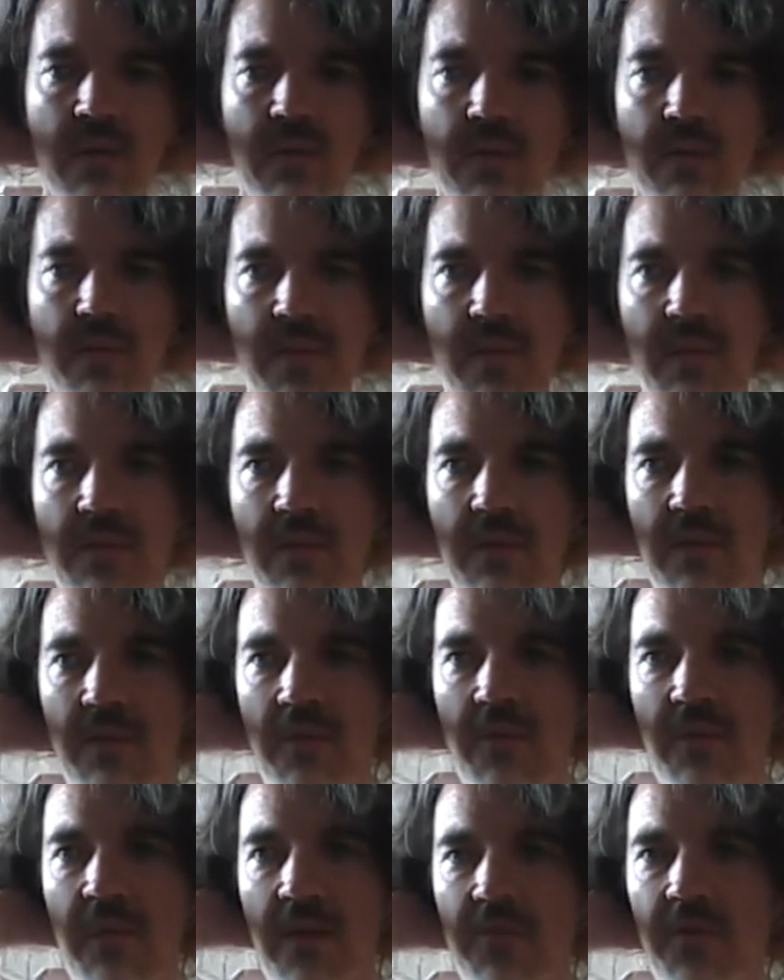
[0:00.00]

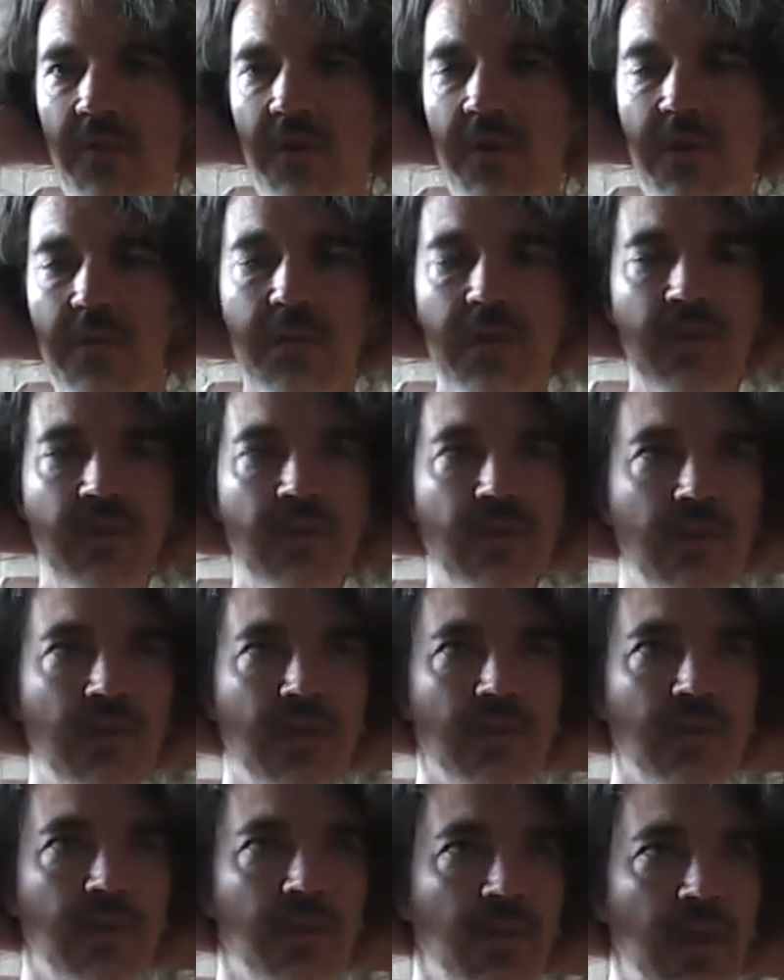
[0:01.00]
It's not for any reason
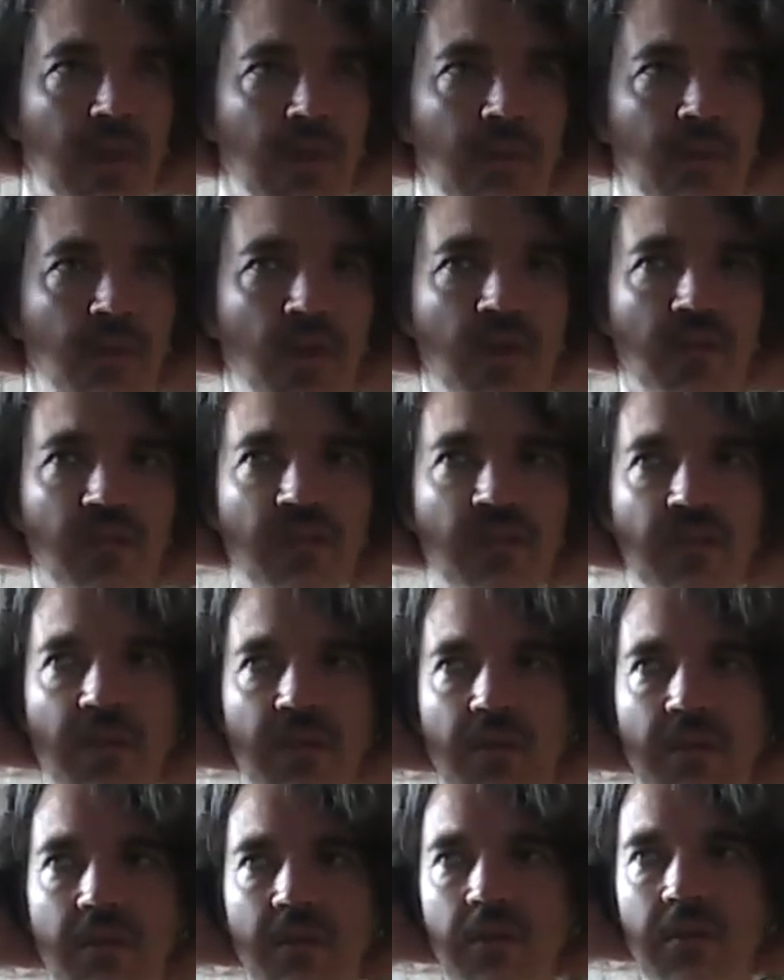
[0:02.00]
other than just
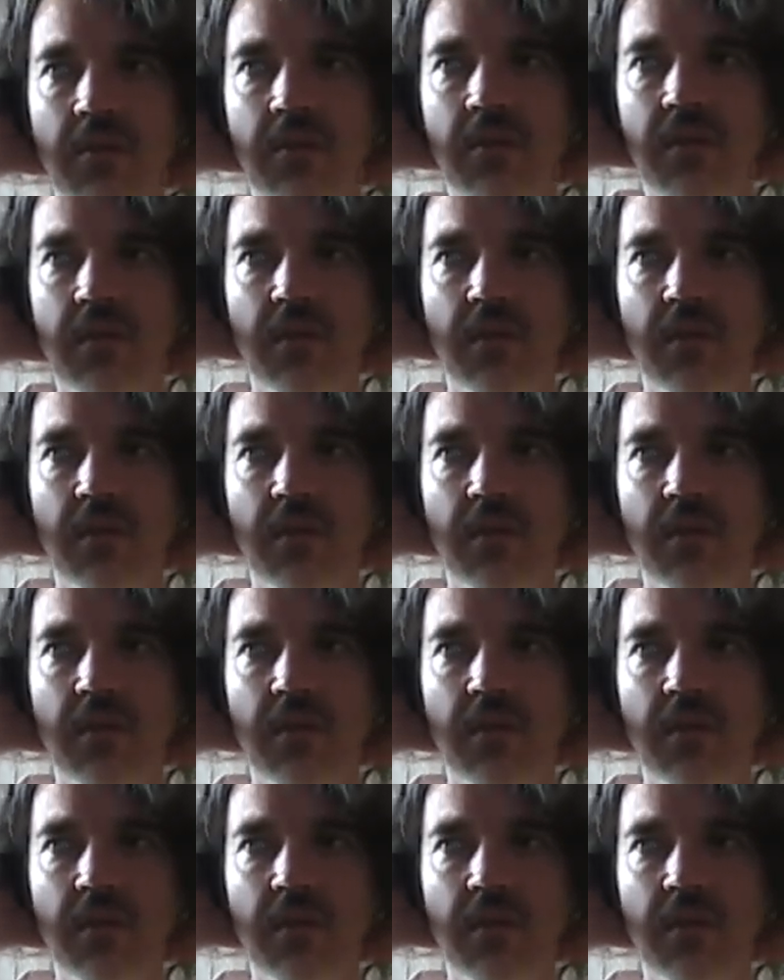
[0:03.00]
there